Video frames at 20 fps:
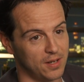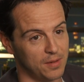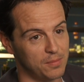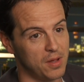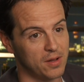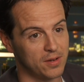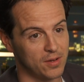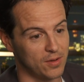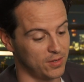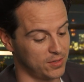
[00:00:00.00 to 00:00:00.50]
I'm
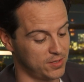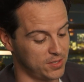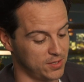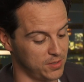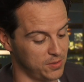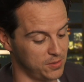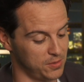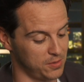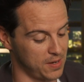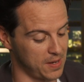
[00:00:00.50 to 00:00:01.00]
not going
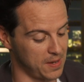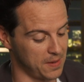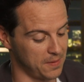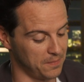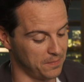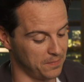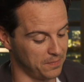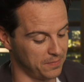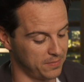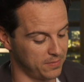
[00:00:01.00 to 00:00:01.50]
to
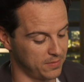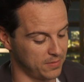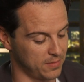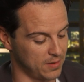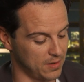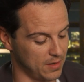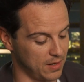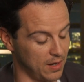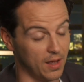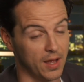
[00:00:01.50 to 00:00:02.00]

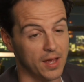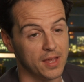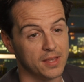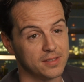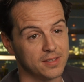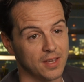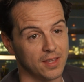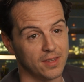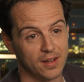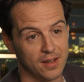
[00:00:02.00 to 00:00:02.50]
lie
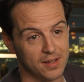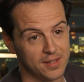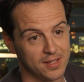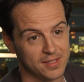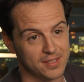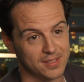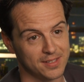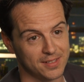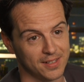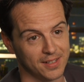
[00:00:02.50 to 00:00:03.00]
and say that I
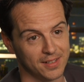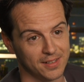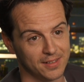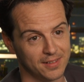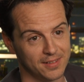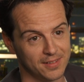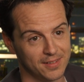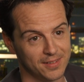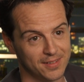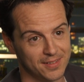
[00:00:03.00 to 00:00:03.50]
didn't steal